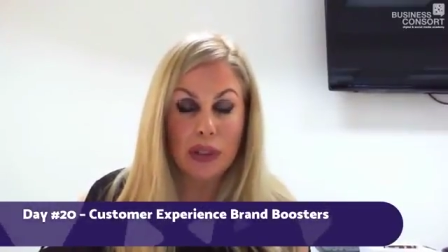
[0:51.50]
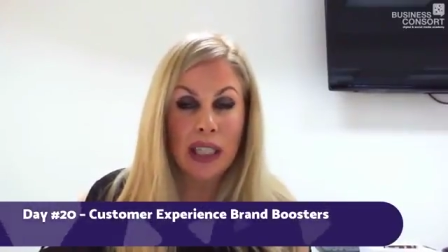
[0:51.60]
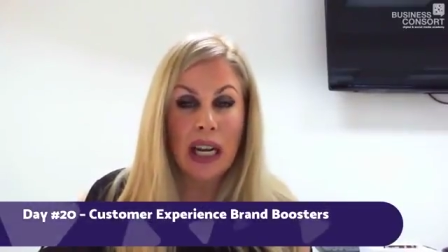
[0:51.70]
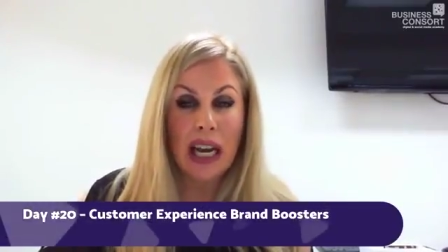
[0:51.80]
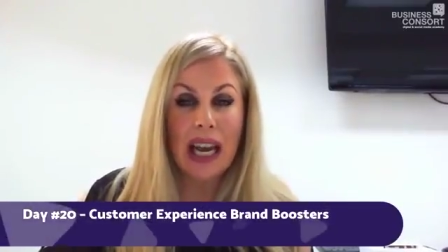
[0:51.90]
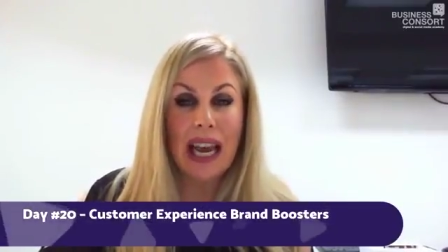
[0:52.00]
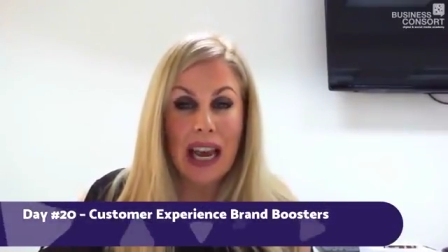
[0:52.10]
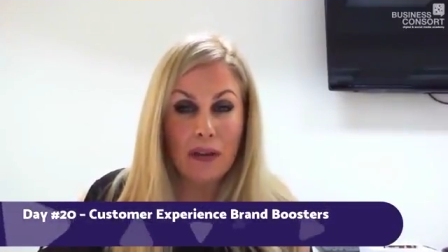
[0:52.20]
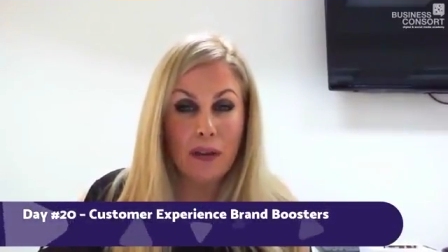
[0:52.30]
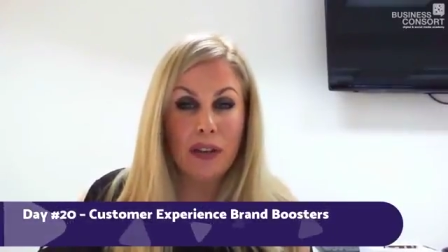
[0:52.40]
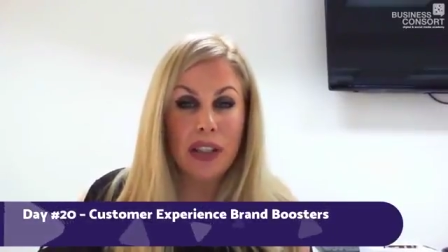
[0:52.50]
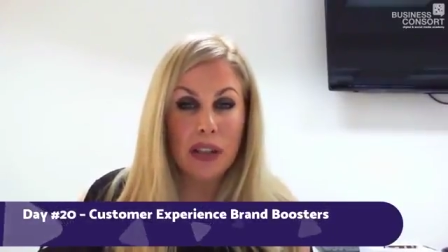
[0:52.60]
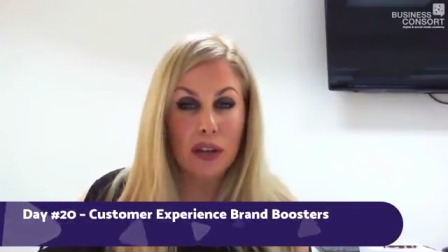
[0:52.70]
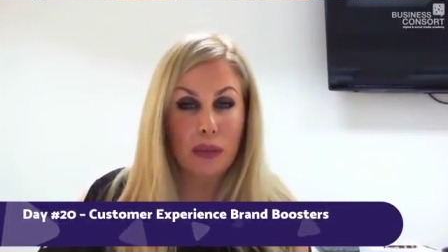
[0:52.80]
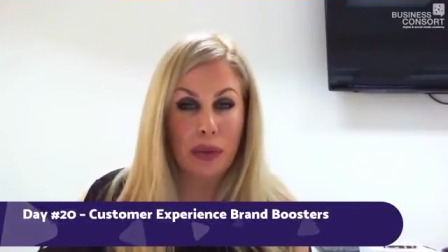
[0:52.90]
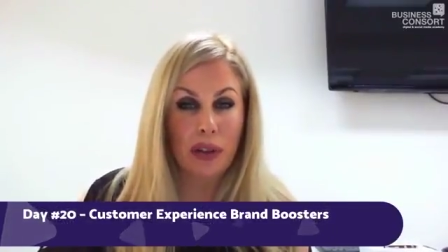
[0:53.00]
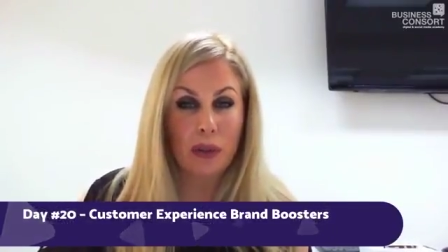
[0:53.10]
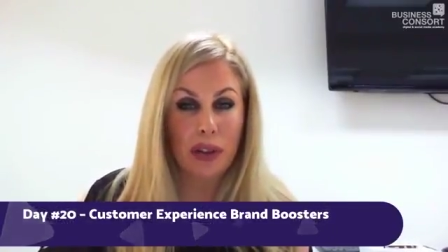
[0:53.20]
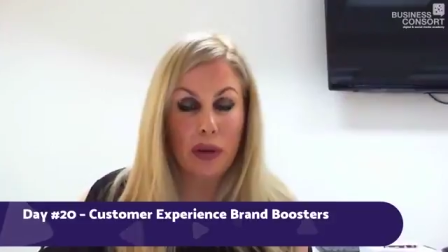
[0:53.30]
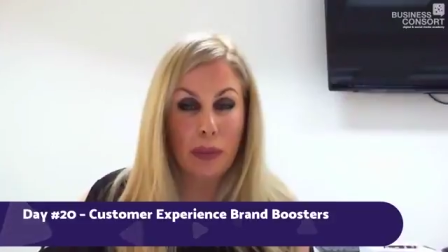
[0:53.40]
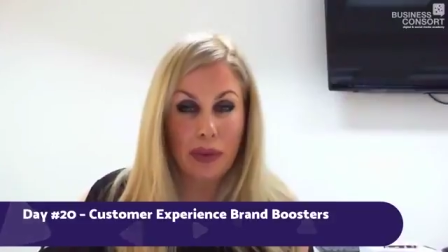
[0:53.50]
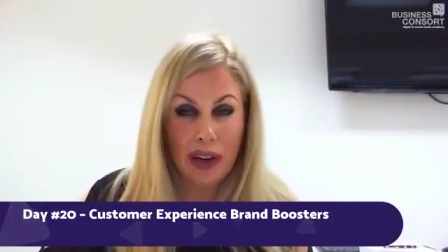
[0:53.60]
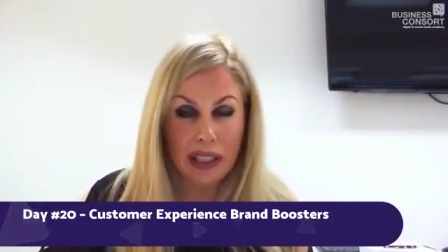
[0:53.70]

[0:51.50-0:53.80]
at every touch point with your brand.